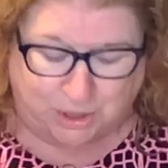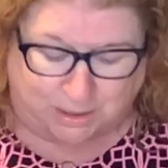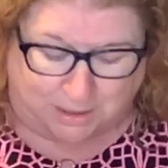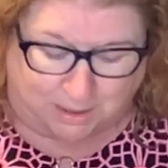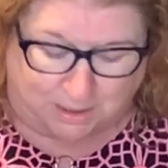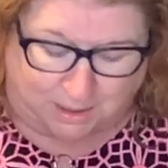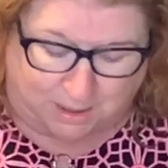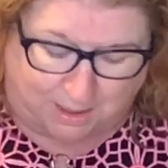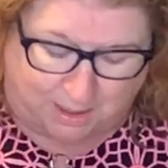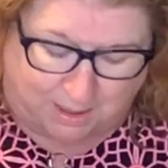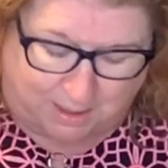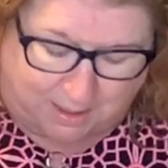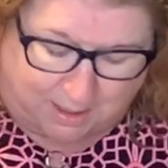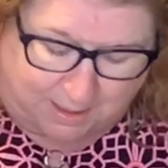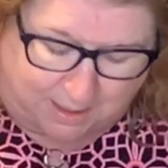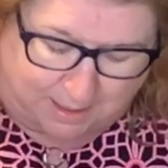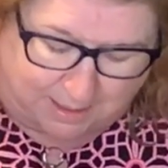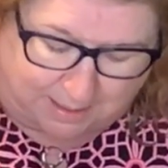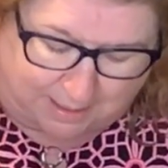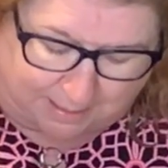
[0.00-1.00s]
And
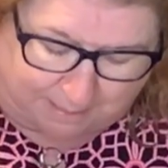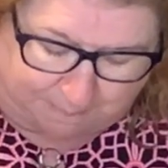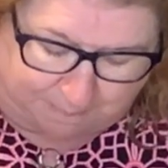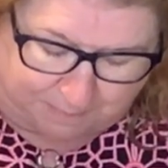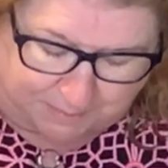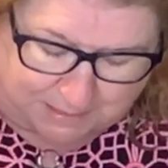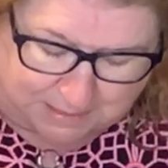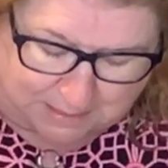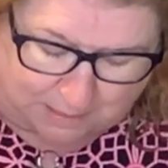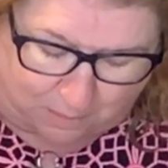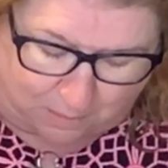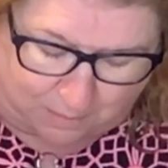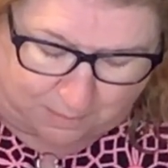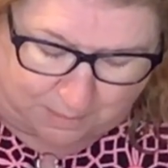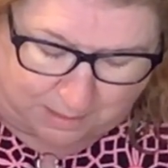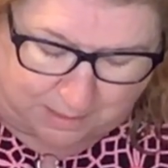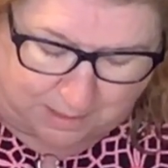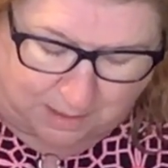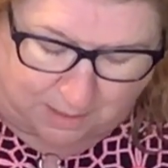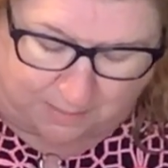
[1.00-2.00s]
so,
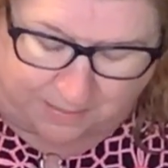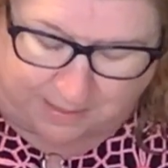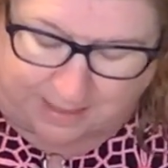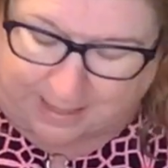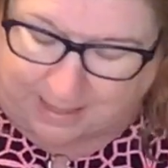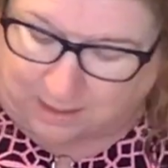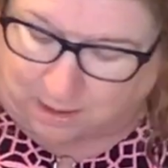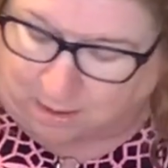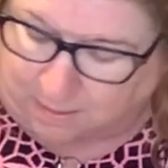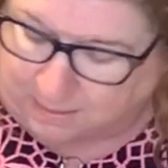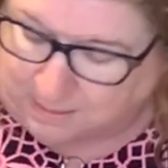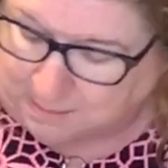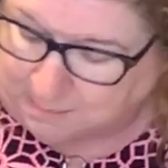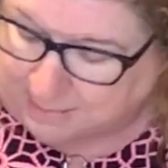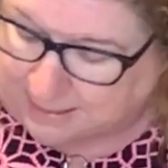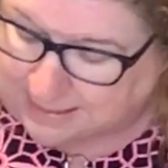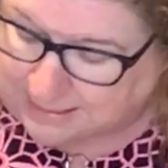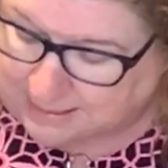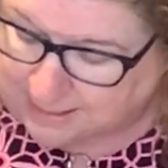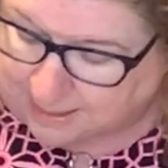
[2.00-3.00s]
you know, they had already
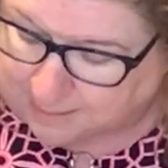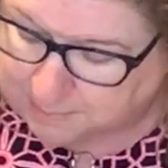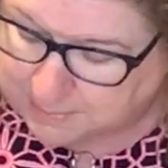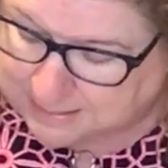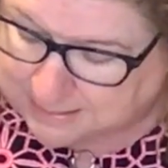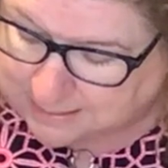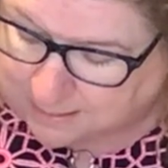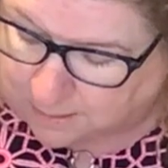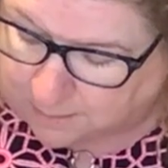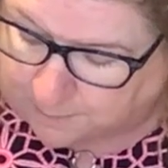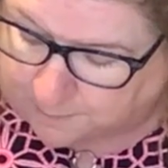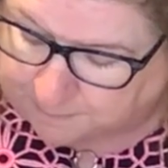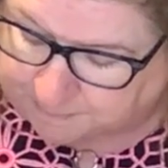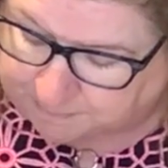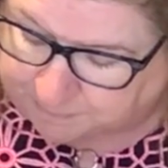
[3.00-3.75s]
made up. So,